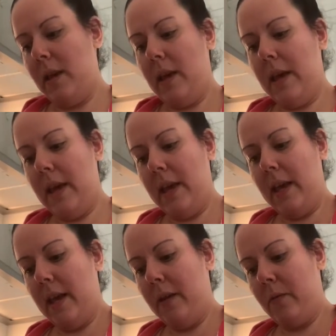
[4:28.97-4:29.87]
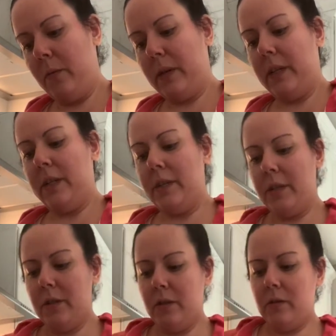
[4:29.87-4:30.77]
and what we're gonna
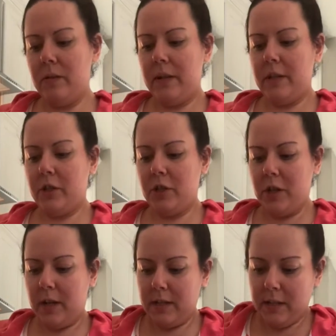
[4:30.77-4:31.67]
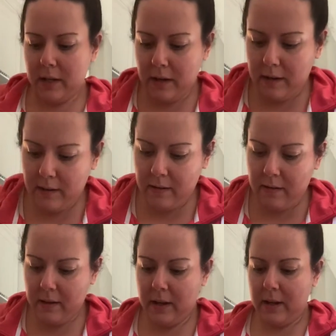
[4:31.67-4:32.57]
do is just
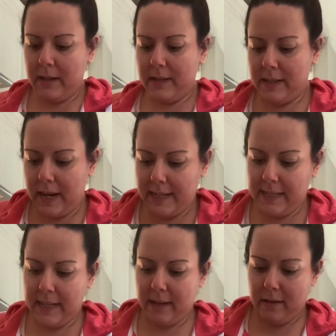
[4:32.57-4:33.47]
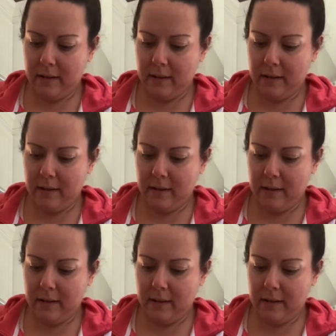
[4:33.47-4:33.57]
dice it.